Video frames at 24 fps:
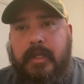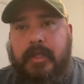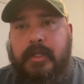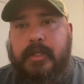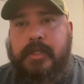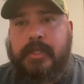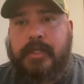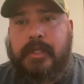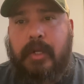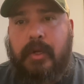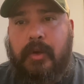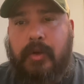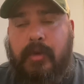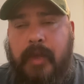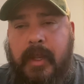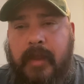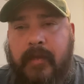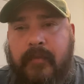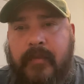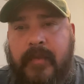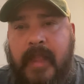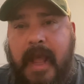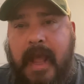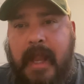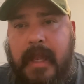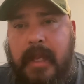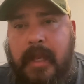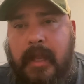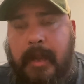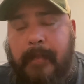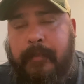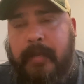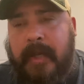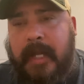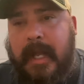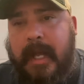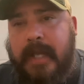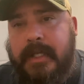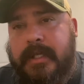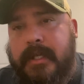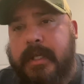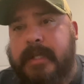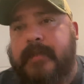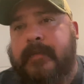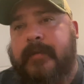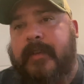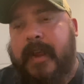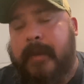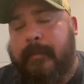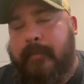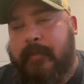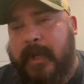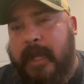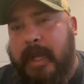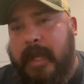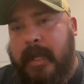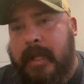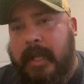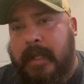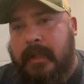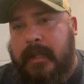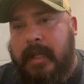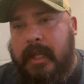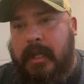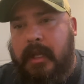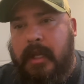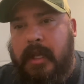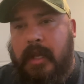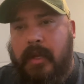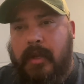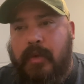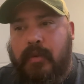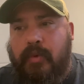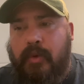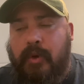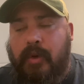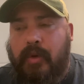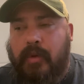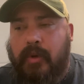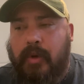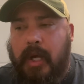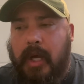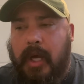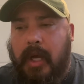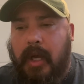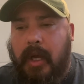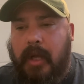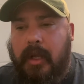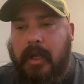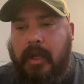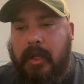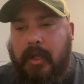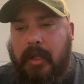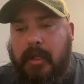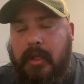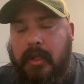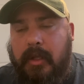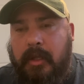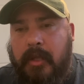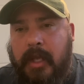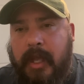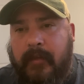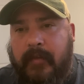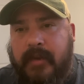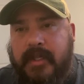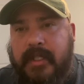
So if Danny applies his fight plan, I think he will uh, give us a